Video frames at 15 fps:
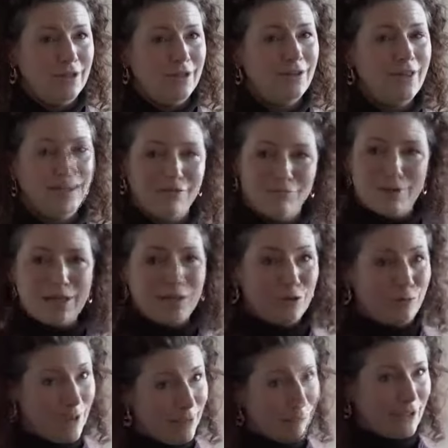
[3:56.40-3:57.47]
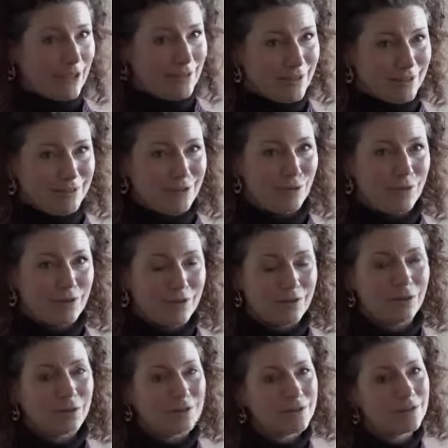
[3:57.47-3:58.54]
They haven't made a commitment to what they're
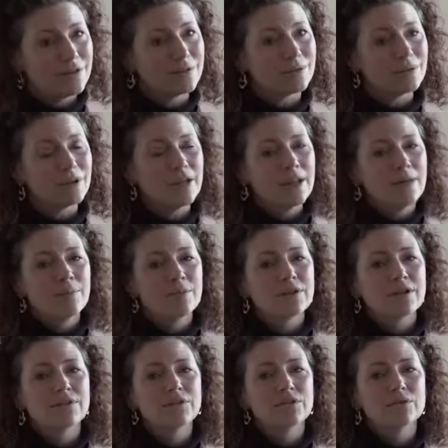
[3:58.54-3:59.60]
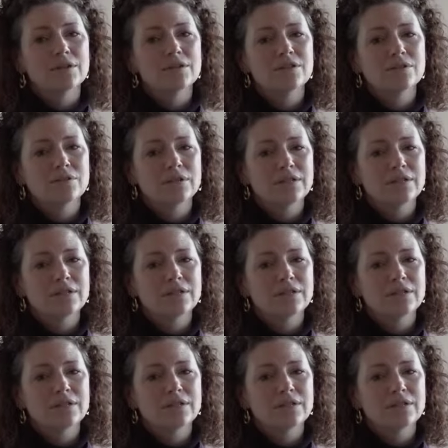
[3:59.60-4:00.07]
going to do, but they've agreed to at